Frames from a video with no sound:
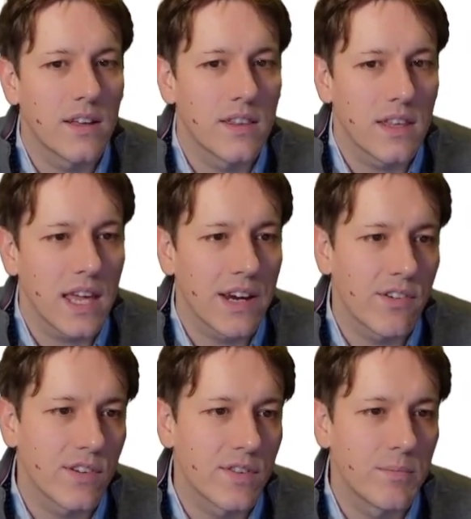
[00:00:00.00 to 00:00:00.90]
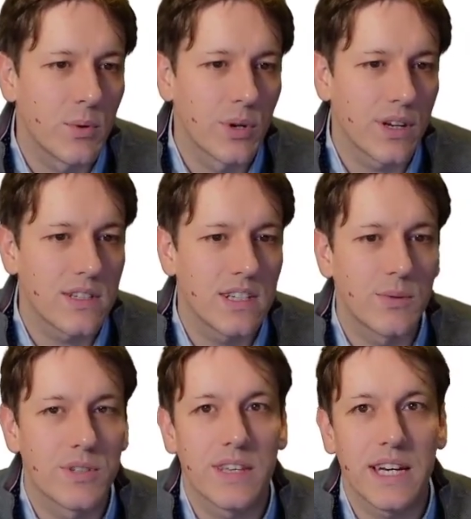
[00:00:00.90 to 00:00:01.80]
the area of the border is
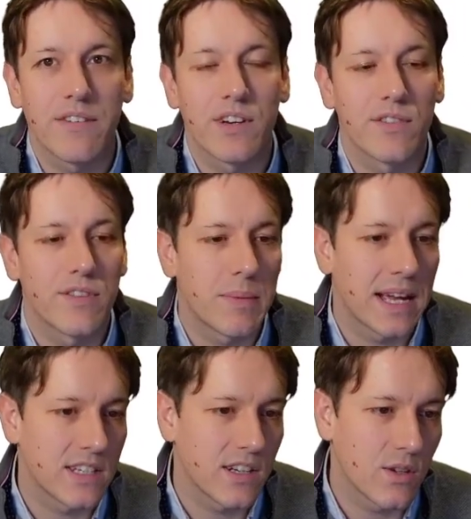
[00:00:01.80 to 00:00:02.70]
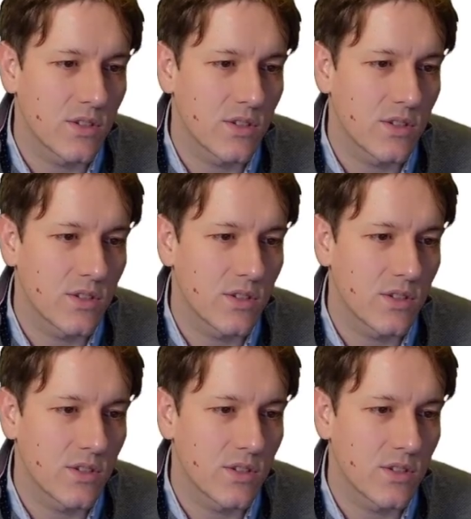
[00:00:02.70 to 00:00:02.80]
equal to the area of the patio.